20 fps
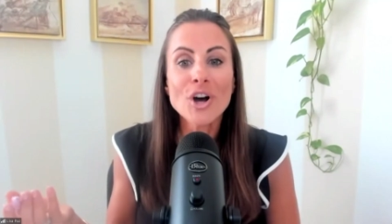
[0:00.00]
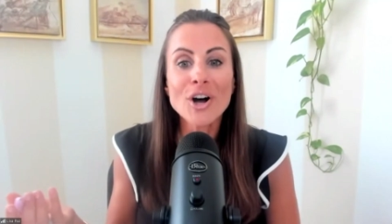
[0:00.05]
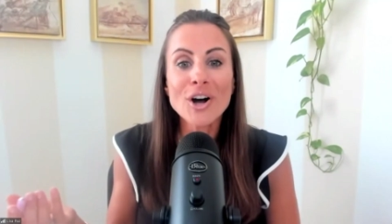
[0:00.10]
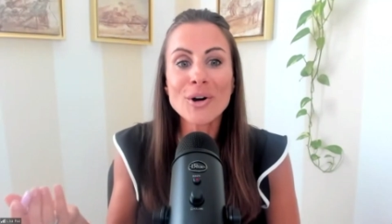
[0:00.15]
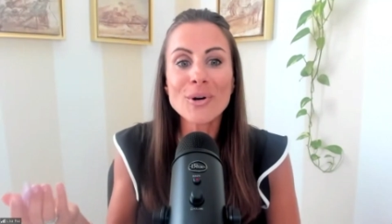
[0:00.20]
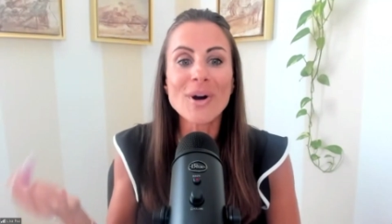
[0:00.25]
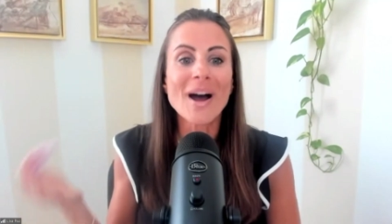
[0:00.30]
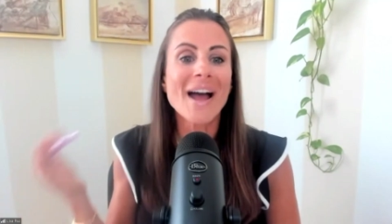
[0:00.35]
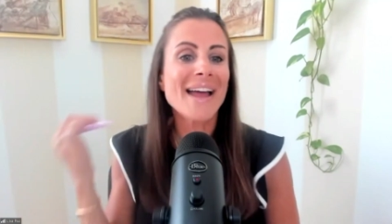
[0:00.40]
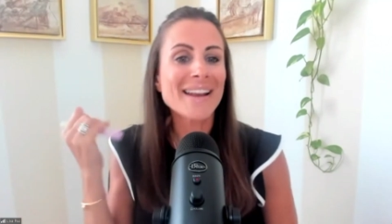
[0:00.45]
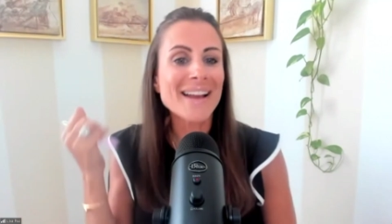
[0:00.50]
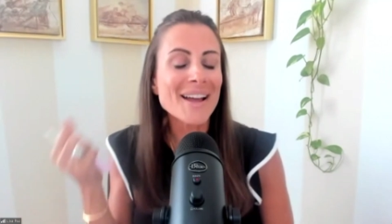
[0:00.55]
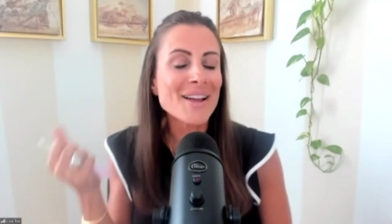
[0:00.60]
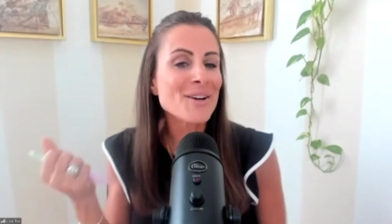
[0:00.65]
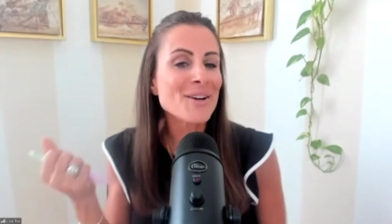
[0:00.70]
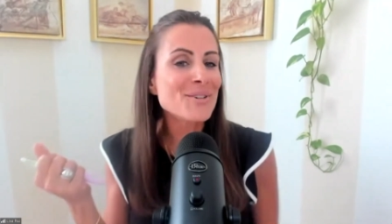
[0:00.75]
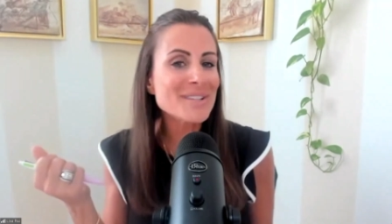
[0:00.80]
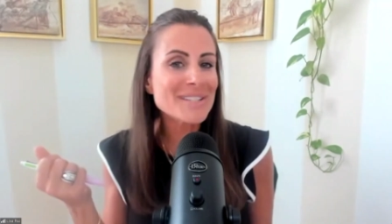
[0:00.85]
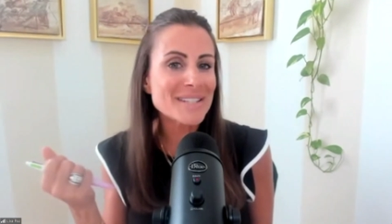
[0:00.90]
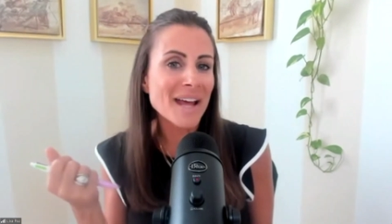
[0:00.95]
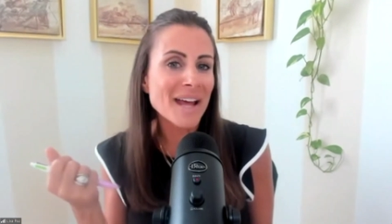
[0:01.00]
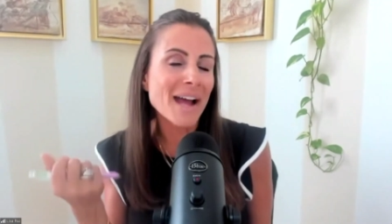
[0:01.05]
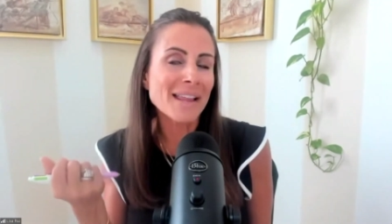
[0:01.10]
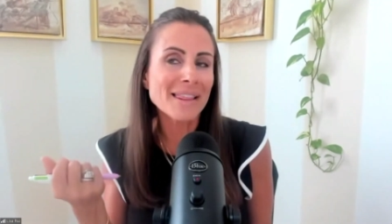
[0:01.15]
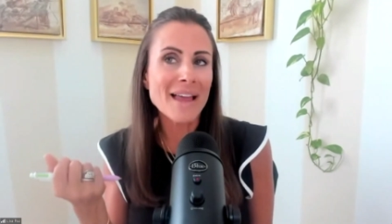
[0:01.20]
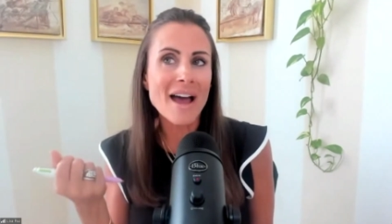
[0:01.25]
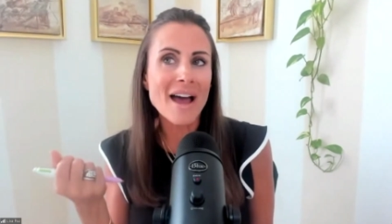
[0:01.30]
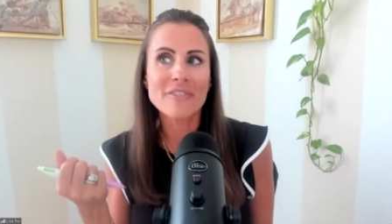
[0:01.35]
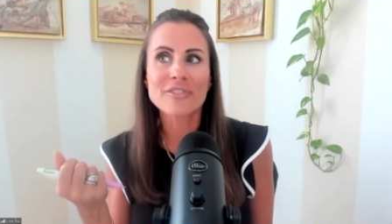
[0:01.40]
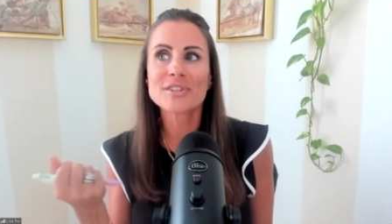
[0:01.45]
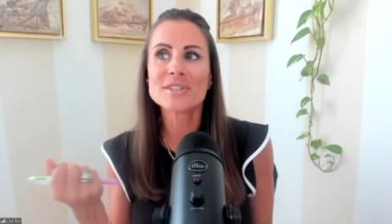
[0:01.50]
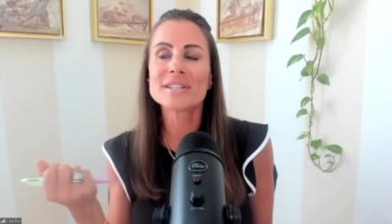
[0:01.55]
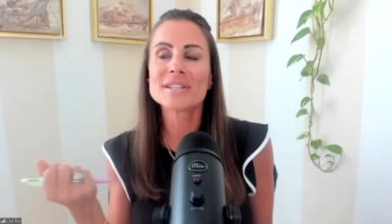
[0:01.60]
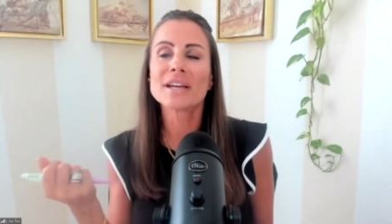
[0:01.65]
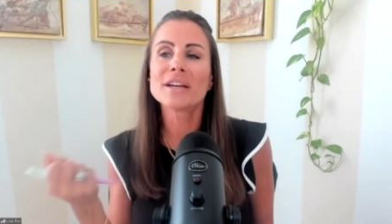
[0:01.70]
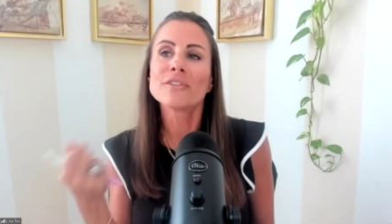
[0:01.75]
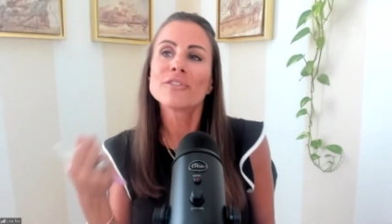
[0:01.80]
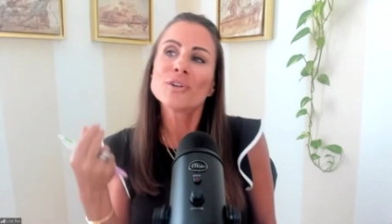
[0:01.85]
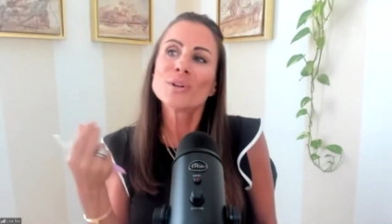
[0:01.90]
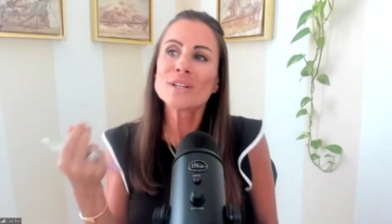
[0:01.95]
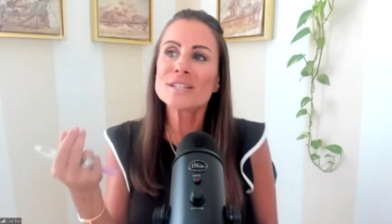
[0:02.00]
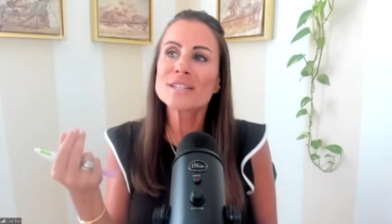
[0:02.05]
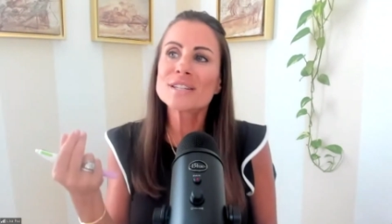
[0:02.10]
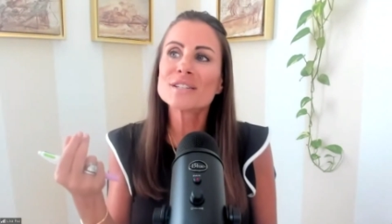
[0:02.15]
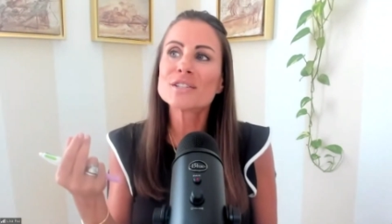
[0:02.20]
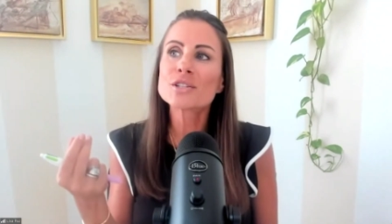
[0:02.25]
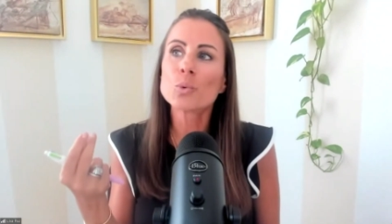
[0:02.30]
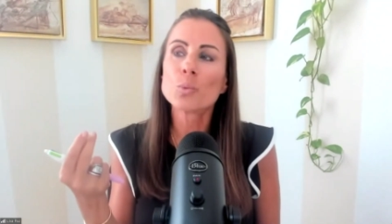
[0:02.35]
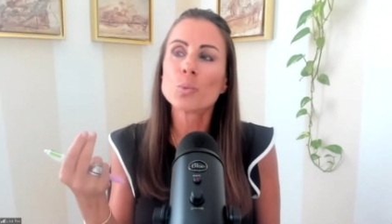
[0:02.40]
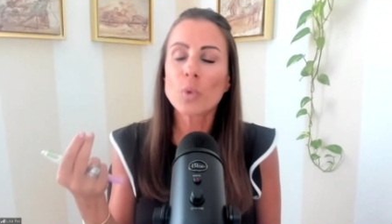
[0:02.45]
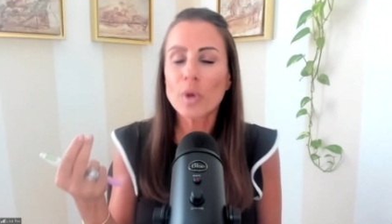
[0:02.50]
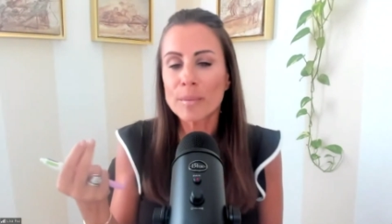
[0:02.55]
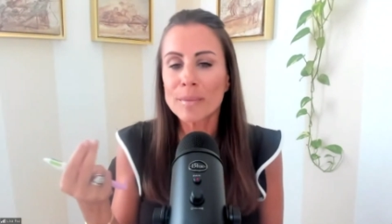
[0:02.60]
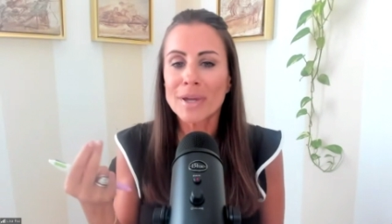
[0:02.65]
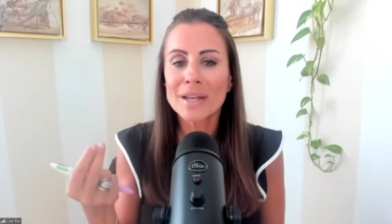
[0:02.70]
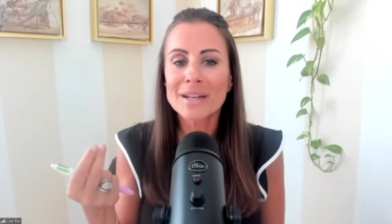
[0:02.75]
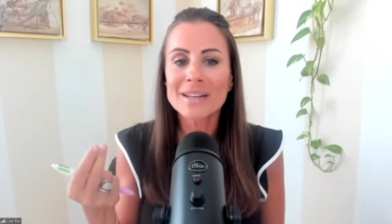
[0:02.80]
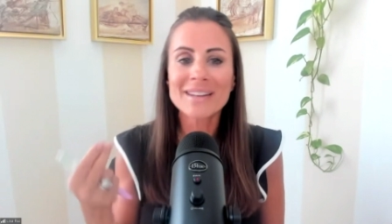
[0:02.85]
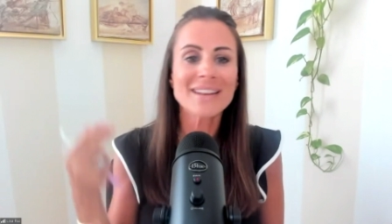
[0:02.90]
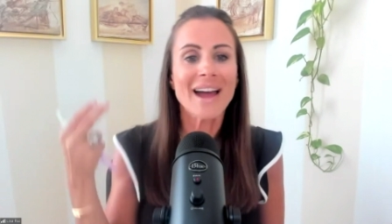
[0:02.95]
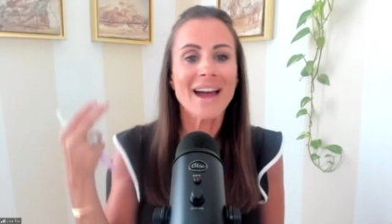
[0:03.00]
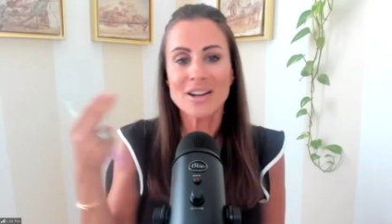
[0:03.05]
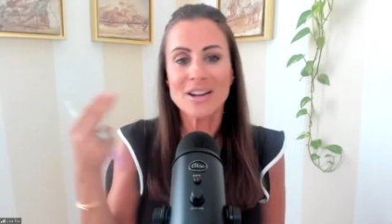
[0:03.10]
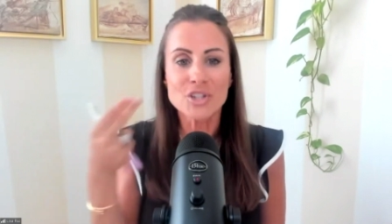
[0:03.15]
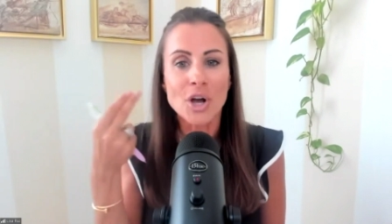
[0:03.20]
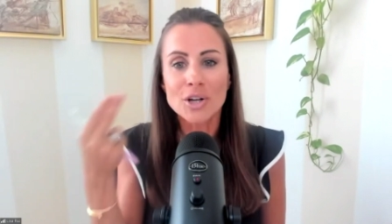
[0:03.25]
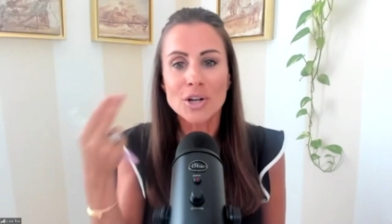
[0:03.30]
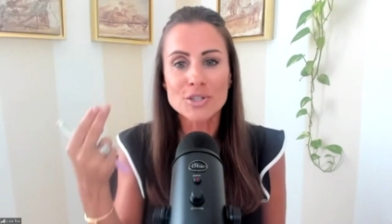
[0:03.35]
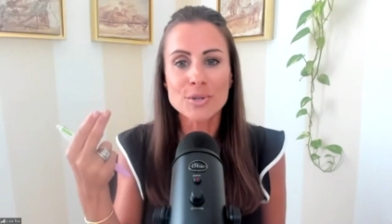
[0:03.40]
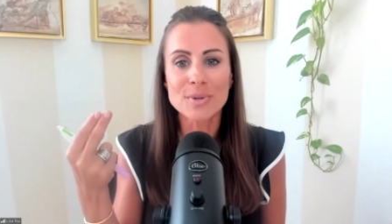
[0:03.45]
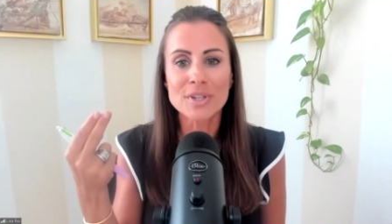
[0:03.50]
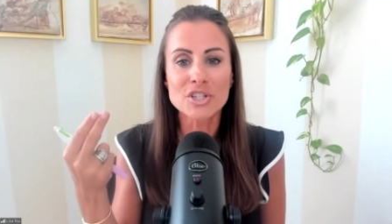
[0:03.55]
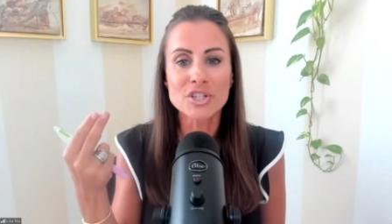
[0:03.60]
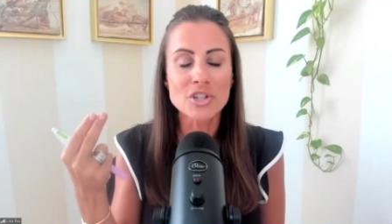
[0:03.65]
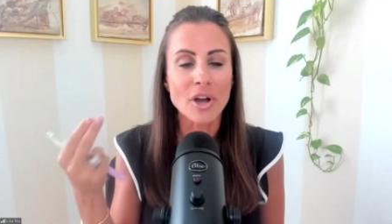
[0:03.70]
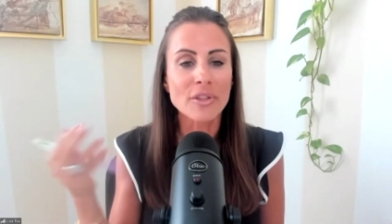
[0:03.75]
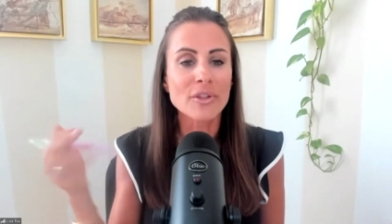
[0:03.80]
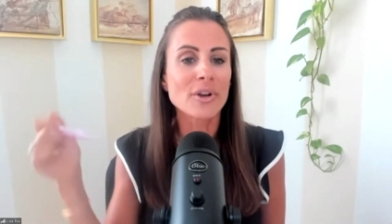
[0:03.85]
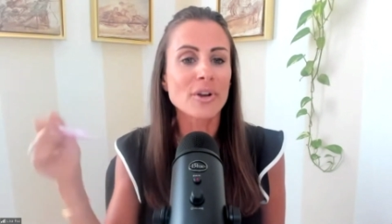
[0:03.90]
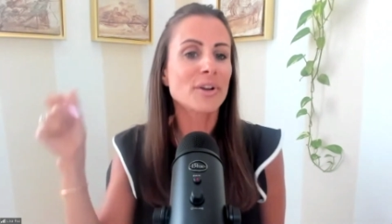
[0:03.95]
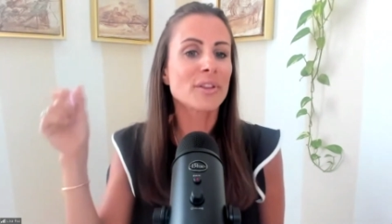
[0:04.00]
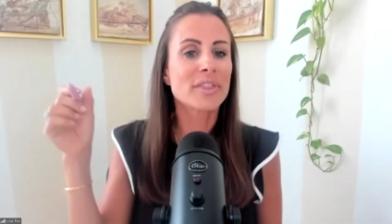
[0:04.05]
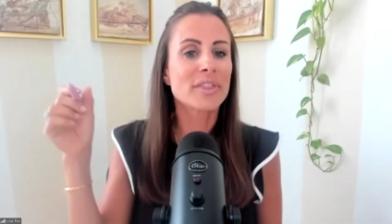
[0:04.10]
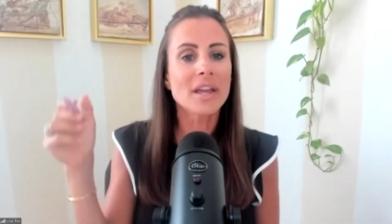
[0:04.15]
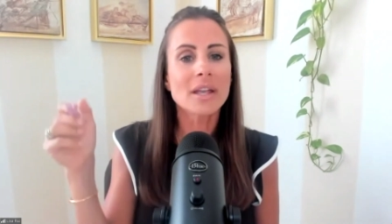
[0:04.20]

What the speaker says: No, and I always say I laugh because like if you listen to women talk to each other,